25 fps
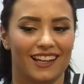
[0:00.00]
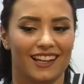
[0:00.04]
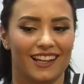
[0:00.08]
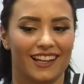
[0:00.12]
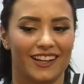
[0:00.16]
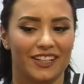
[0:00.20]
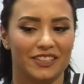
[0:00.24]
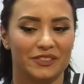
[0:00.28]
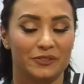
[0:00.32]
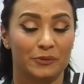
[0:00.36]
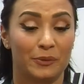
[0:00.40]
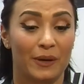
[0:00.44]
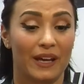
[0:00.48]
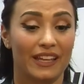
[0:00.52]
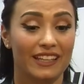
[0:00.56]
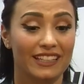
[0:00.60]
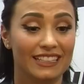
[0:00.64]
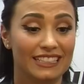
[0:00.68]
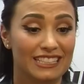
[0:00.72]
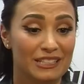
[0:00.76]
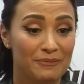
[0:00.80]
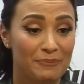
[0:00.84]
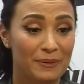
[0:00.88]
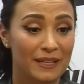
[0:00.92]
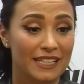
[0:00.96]
Well, it
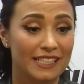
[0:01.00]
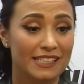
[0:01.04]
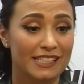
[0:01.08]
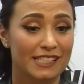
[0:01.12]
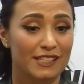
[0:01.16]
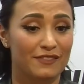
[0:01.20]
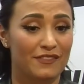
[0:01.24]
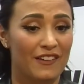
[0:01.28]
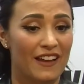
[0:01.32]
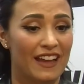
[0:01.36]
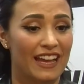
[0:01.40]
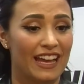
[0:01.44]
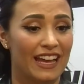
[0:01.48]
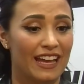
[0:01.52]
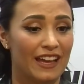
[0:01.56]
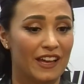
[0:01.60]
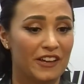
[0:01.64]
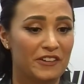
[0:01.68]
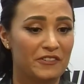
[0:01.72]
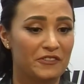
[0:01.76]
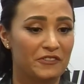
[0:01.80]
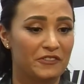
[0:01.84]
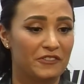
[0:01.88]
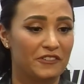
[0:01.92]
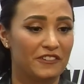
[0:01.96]
depends. If I
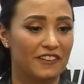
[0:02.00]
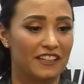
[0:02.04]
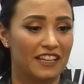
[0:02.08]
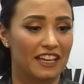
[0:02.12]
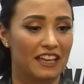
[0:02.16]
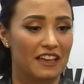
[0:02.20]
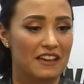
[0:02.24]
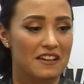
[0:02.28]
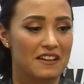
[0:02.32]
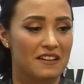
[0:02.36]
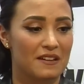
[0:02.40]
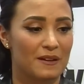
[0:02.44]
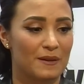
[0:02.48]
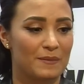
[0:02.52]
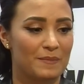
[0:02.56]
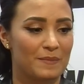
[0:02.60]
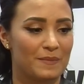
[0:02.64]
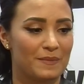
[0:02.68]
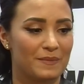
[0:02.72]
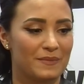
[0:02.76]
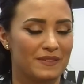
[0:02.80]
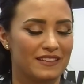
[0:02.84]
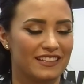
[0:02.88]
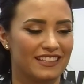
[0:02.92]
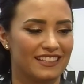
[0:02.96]
have
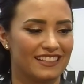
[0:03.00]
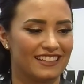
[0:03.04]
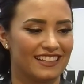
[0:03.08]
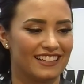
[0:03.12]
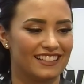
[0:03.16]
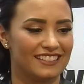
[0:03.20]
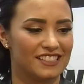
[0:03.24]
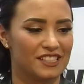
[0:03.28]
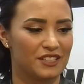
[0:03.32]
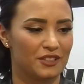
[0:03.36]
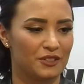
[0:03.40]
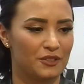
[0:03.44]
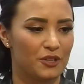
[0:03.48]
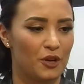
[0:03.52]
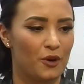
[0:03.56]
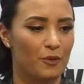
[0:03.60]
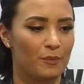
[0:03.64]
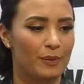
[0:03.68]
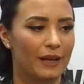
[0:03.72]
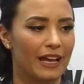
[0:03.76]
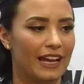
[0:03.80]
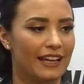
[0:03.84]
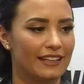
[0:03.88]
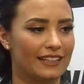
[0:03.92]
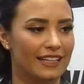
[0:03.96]
a little
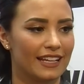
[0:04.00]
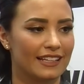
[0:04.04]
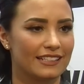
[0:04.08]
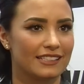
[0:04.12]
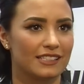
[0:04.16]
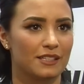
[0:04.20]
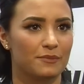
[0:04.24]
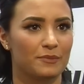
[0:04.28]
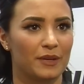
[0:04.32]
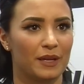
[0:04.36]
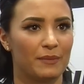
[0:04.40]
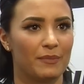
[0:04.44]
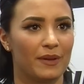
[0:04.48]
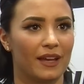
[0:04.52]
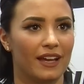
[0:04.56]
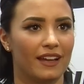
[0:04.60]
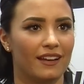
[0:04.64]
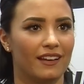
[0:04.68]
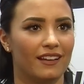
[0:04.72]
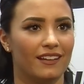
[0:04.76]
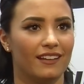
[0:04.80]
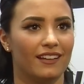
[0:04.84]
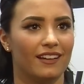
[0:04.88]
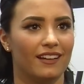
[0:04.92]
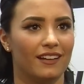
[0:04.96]
notepad next to my bed